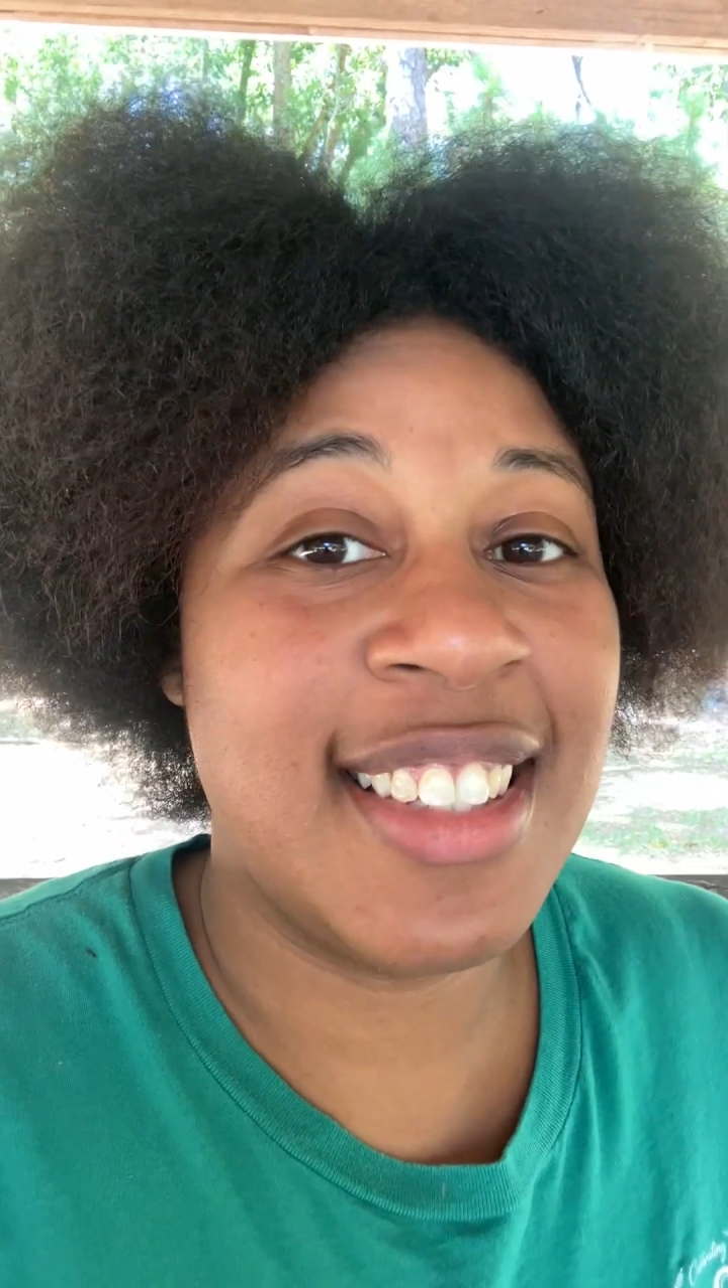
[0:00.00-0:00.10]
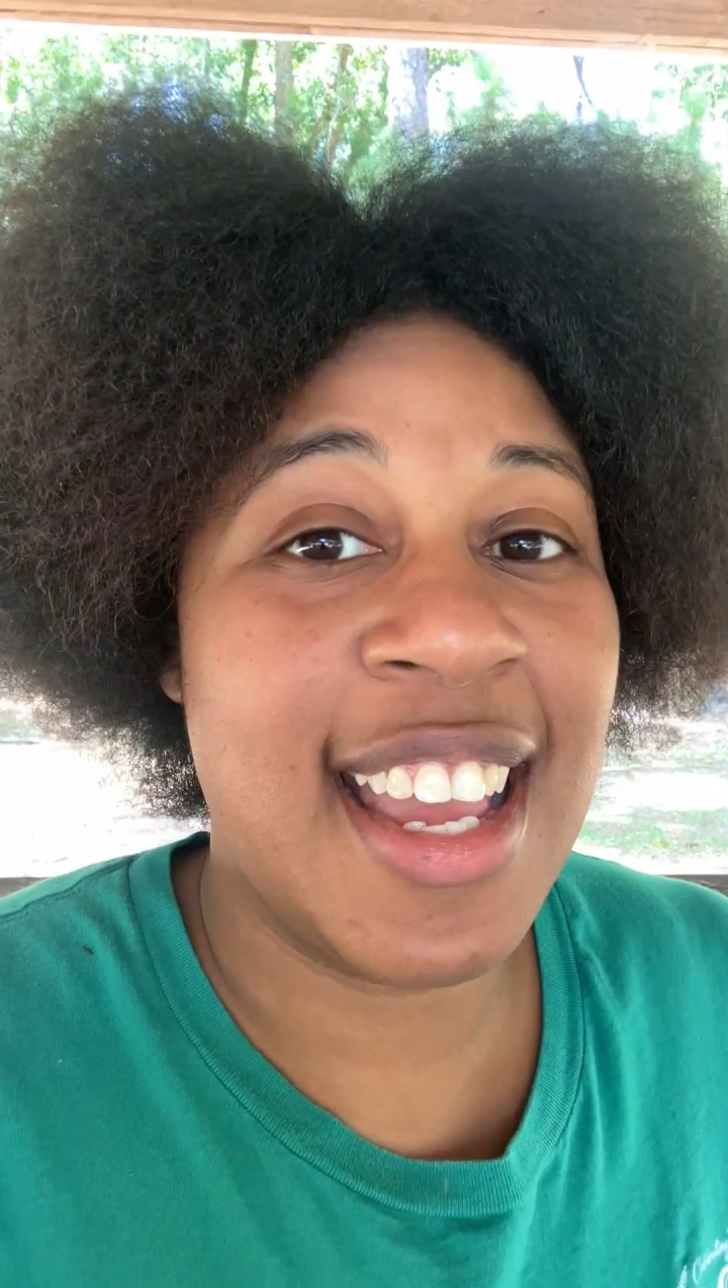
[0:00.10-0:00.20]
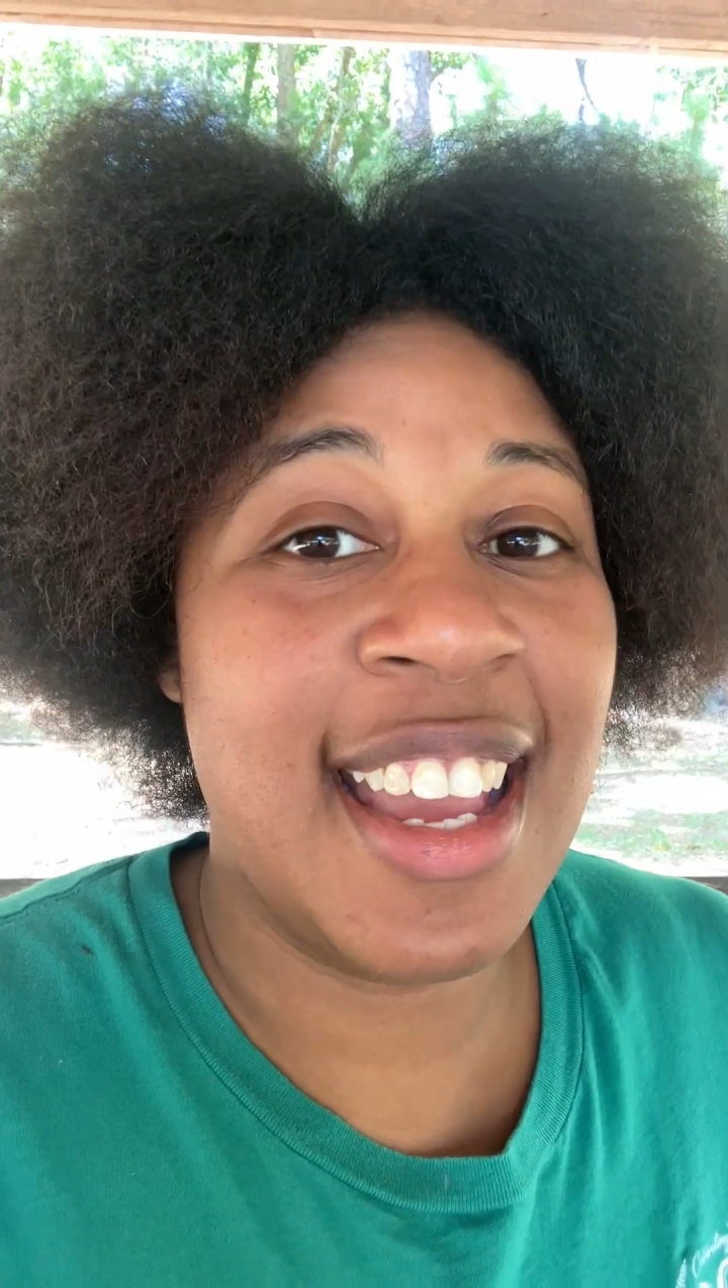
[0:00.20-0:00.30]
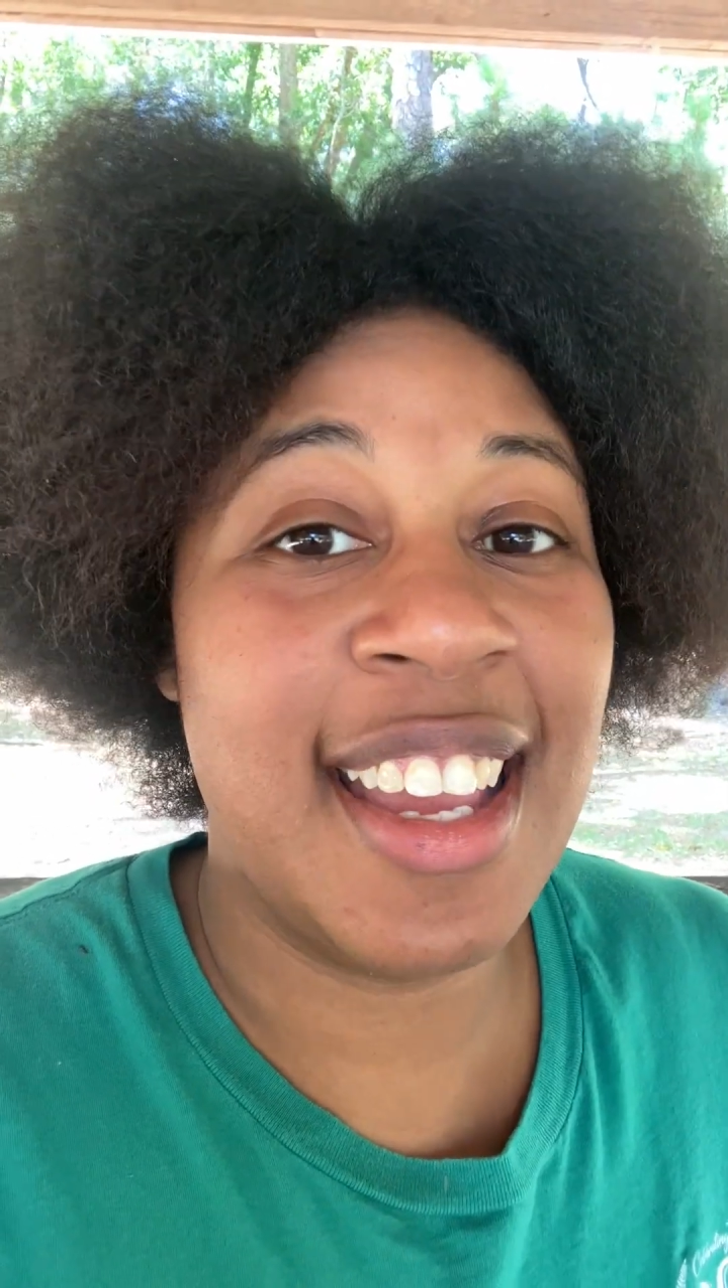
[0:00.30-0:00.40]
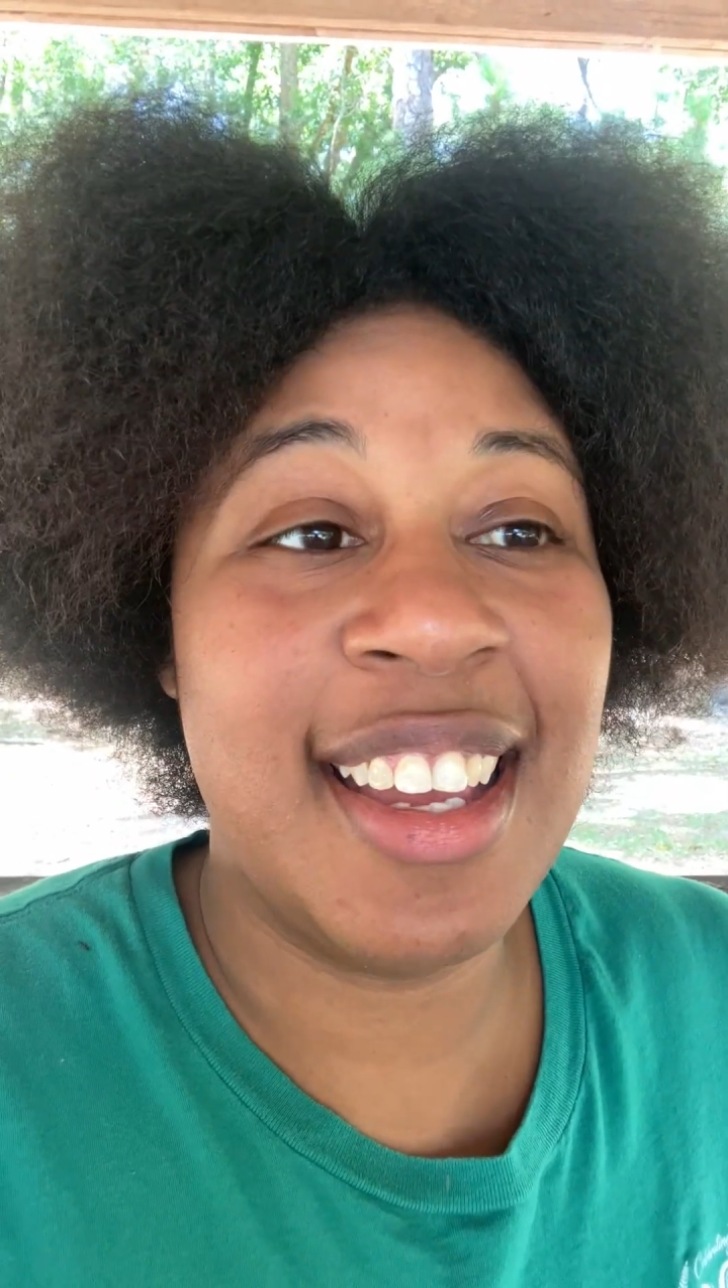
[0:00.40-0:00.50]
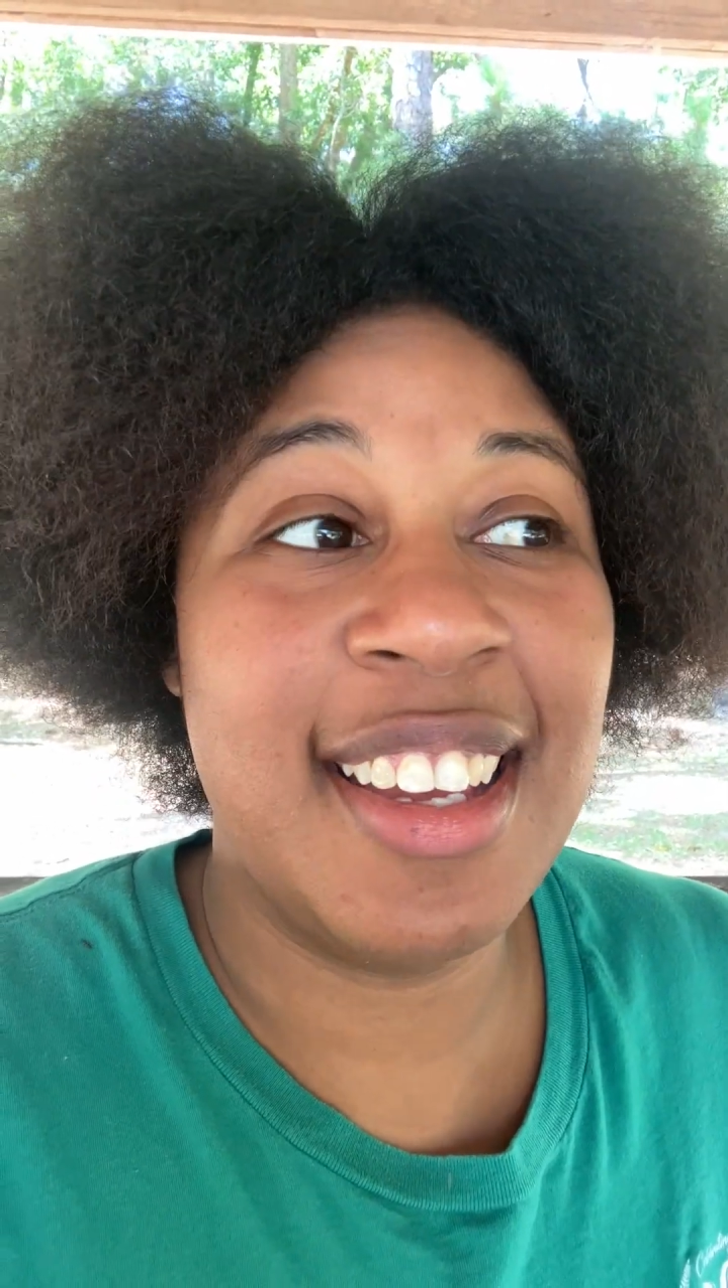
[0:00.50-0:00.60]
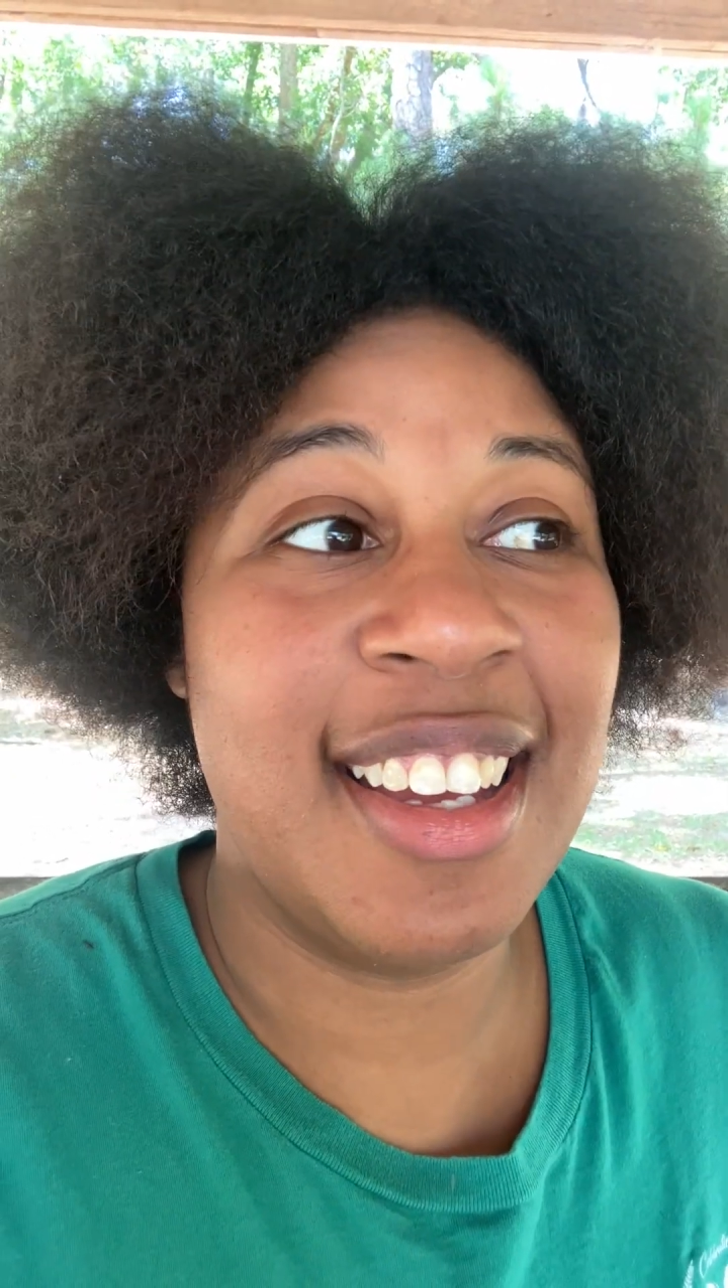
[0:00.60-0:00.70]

that